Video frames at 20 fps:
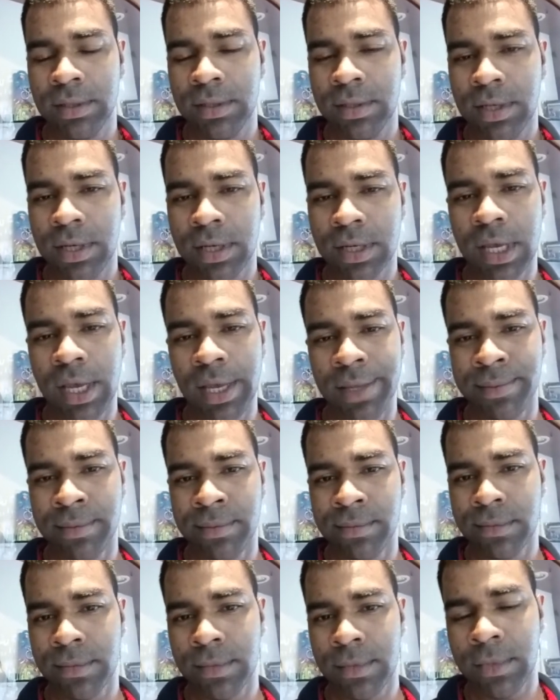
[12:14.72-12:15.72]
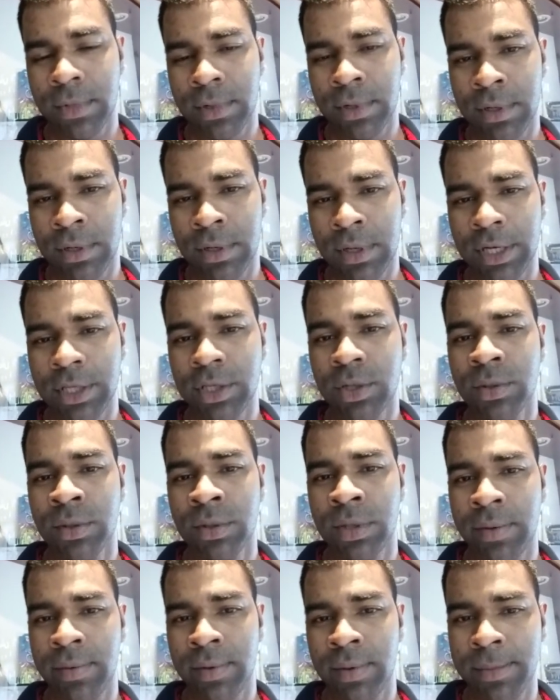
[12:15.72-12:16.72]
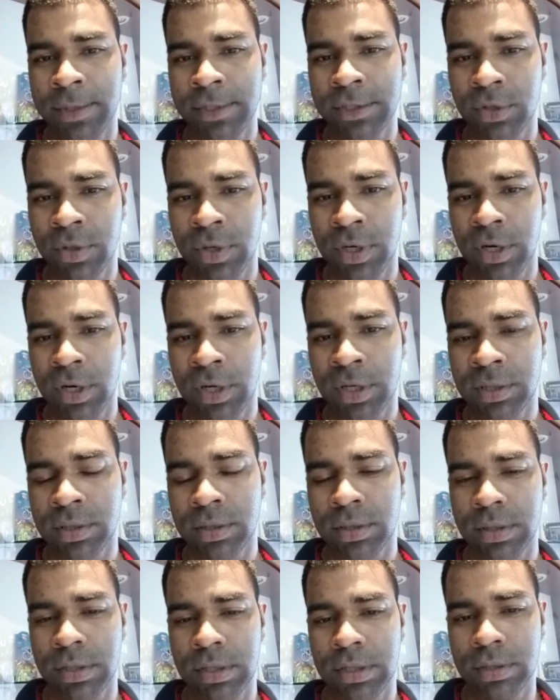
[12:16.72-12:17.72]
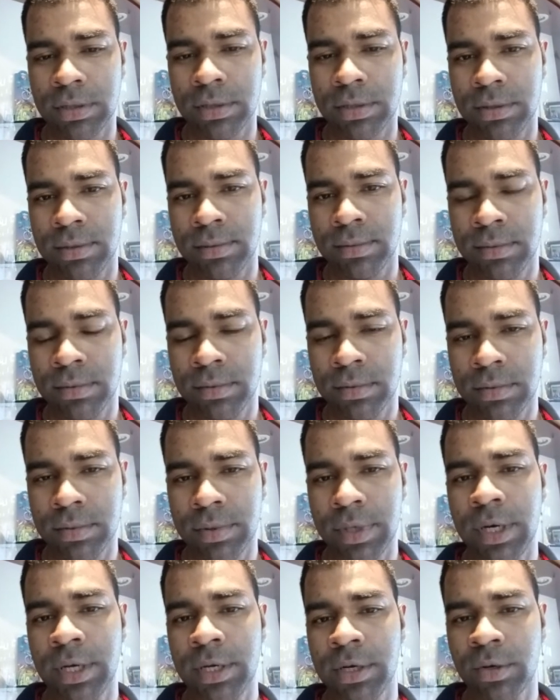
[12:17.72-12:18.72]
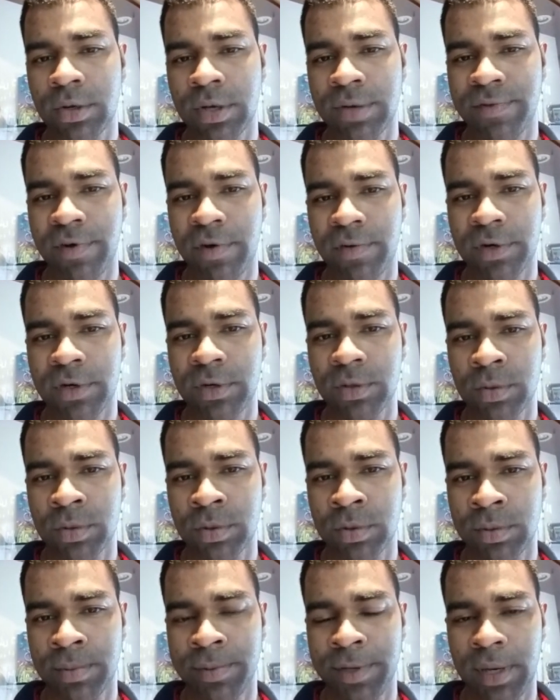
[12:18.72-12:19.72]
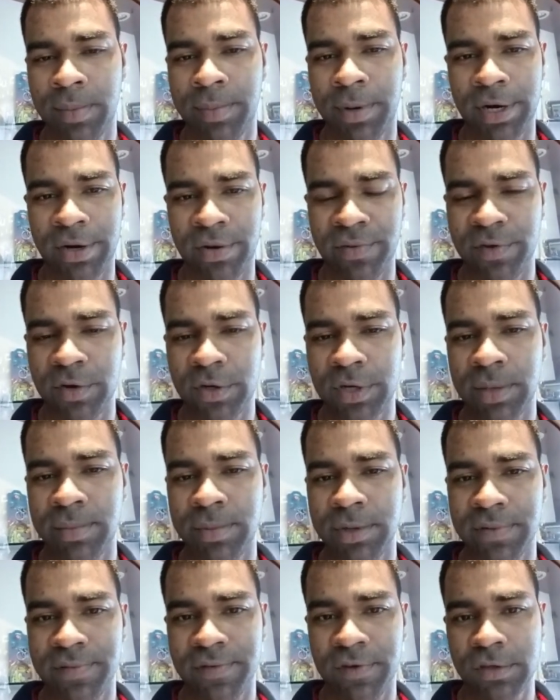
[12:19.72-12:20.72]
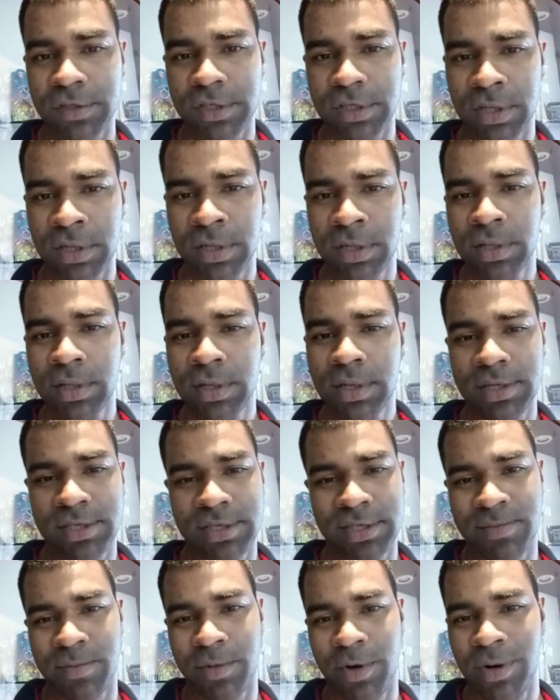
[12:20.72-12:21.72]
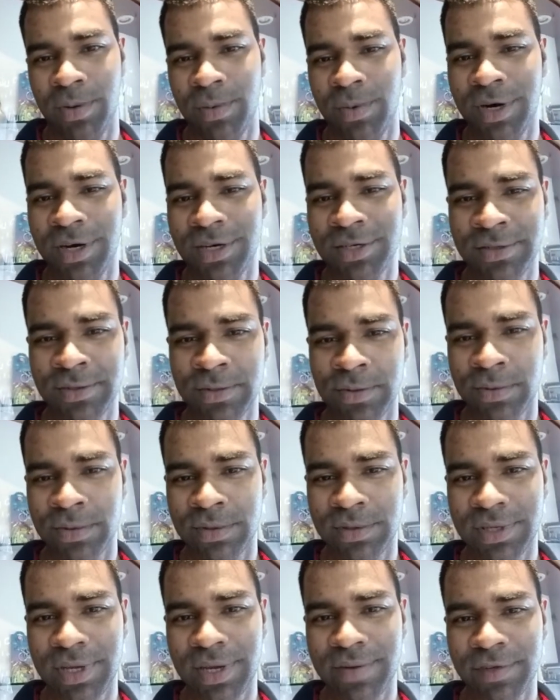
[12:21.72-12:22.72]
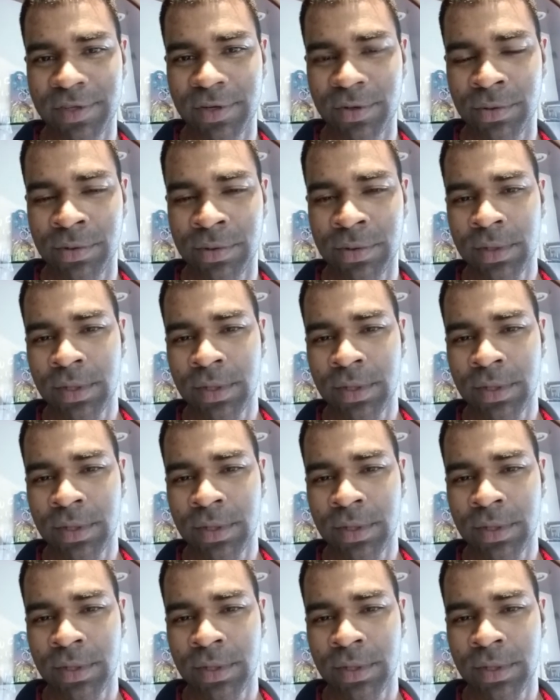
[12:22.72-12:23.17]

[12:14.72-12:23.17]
Again, I know I will miss you a lot. Really looking forward to be a part of your team in the future. It's a small world, so you never know.